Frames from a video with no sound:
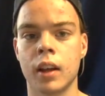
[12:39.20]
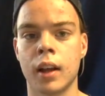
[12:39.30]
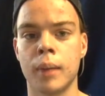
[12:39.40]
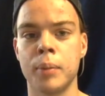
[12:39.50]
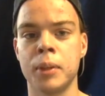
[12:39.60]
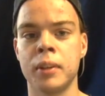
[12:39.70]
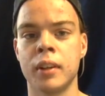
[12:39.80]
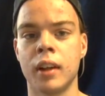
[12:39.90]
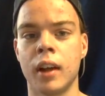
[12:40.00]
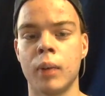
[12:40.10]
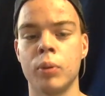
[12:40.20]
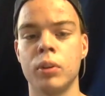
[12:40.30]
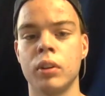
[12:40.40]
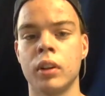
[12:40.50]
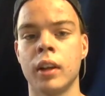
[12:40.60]
I mean, I
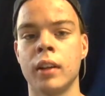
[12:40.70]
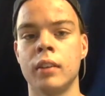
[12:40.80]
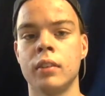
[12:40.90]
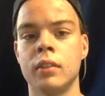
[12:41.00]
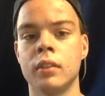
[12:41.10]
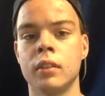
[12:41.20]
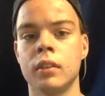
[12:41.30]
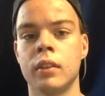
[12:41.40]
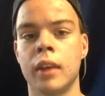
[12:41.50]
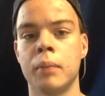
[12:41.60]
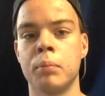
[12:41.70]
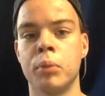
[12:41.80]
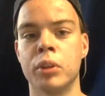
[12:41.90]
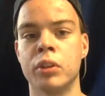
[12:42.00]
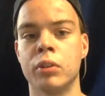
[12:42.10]
wouldn't let that
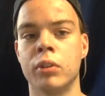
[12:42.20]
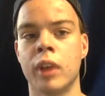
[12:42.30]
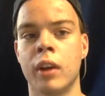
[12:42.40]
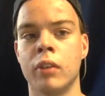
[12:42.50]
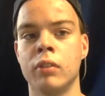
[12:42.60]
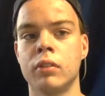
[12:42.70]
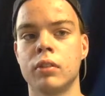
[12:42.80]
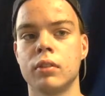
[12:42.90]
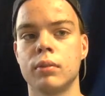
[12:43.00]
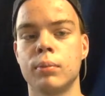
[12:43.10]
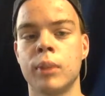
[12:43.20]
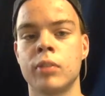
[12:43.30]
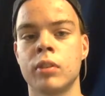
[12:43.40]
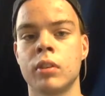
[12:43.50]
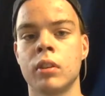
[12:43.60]
bring you down.
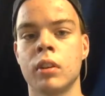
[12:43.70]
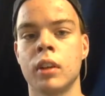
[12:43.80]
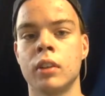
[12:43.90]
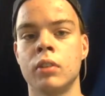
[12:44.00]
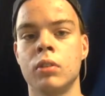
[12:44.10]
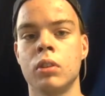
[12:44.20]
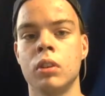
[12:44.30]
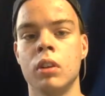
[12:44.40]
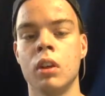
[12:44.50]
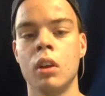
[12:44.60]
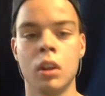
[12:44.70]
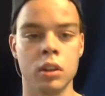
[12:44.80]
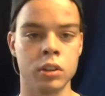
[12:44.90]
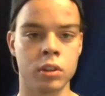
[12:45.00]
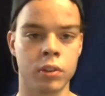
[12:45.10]
Basically, like you could
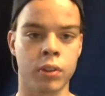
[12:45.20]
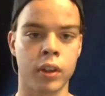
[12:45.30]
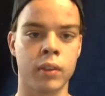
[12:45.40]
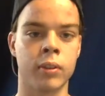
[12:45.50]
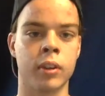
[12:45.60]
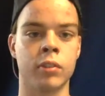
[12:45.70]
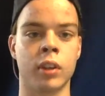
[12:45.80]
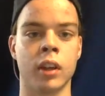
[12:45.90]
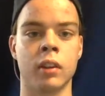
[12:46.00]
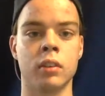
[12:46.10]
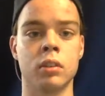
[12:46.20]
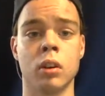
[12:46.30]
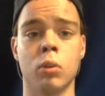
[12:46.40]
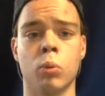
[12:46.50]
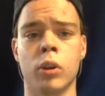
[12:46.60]
think of it as like,
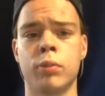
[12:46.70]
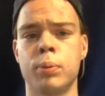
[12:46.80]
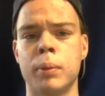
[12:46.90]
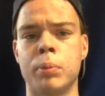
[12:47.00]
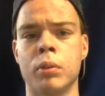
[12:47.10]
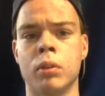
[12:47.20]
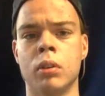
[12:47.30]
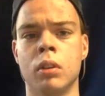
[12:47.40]
oh, what if people